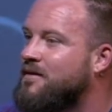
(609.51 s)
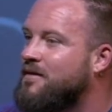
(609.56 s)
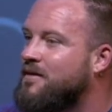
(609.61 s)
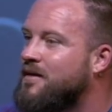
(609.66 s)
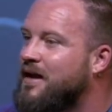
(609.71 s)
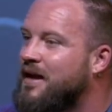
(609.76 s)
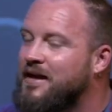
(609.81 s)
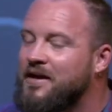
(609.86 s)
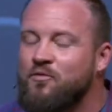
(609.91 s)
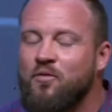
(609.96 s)

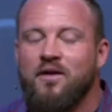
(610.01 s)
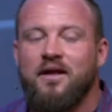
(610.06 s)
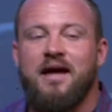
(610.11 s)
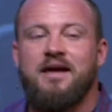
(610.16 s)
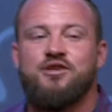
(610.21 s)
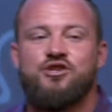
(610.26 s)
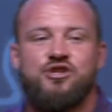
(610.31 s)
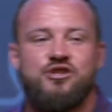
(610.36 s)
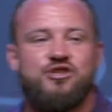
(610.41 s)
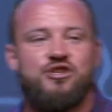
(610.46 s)
And in
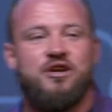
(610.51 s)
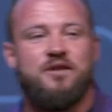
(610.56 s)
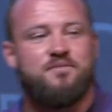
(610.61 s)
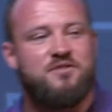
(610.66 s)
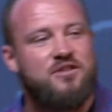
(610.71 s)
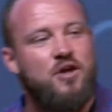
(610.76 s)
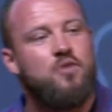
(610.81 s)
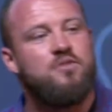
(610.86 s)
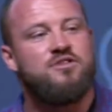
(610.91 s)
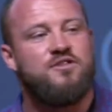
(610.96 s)
relationships,
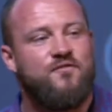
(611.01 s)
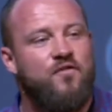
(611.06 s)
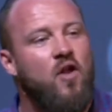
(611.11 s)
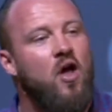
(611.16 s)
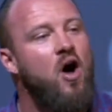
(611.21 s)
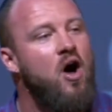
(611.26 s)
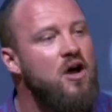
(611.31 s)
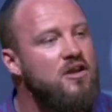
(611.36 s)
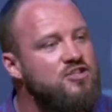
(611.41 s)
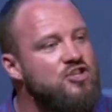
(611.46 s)
those
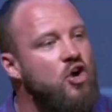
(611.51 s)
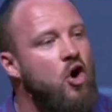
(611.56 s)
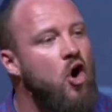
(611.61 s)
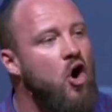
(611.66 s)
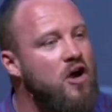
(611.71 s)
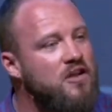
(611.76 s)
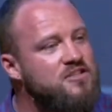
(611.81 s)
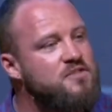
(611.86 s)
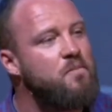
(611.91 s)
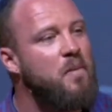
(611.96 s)
flaws
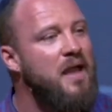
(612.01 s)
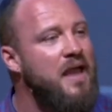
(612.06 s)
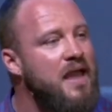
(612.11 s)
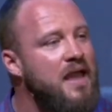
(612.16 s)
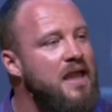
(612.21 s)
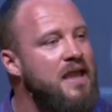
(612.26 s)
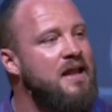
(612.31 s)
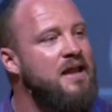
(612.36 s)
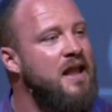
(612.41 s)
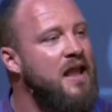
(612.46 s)
cause
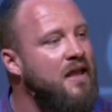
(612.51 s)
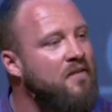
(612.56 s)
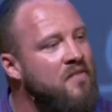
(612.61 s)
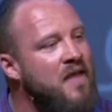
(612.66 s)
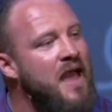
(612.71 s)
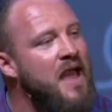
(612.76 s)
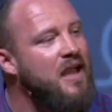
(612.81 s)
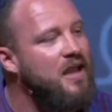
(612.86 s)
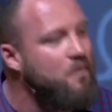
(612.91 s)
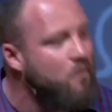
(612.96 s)
pain, and
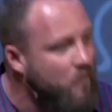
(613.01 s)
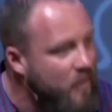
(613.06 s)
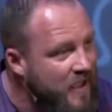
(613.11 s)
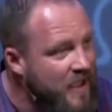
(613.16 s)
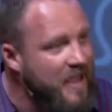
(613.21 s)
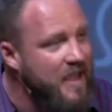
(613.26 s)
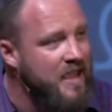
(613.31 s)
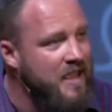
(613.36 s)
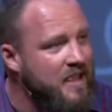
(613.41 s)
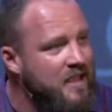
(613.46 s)
that
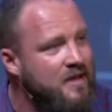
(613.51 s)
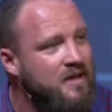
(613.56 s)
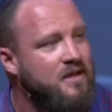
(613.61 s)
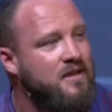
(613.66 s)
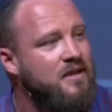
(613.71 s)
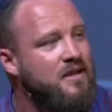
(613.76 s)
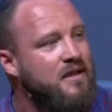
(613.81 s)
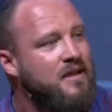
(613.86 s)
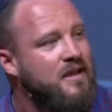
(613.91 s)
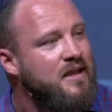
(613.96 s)
pain
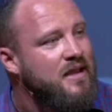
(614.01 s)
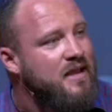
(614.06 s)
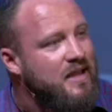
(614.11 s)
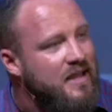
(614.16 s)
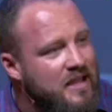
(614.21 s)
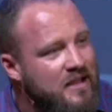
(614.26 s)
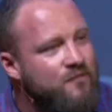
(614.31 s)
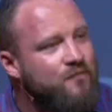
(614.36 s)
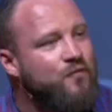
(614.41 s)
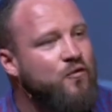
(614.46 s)

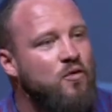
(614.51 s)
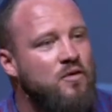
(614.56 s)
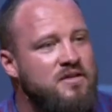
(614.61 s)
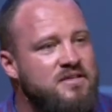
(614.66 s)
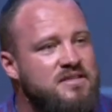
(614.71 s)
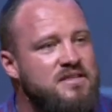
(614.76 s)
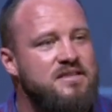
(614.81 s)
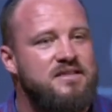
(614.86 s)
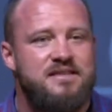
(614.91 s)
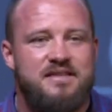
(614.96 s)

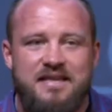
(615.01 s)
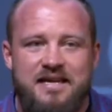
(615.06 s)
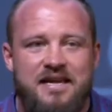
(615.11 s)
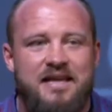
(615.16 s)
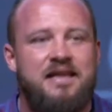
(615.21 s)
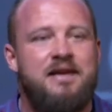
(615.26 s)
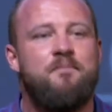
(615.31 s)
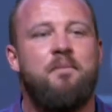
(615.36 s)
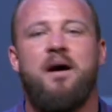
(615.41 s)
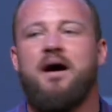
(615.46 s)
influences
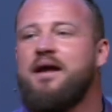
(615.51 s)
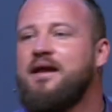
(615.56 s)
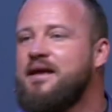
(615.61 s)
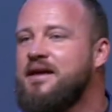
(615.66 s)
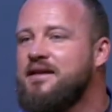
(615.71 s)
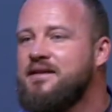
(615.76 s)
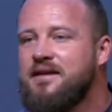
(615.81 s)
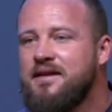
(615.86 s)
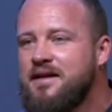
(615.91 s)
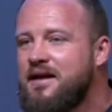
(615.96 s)

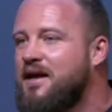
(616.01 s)
anybody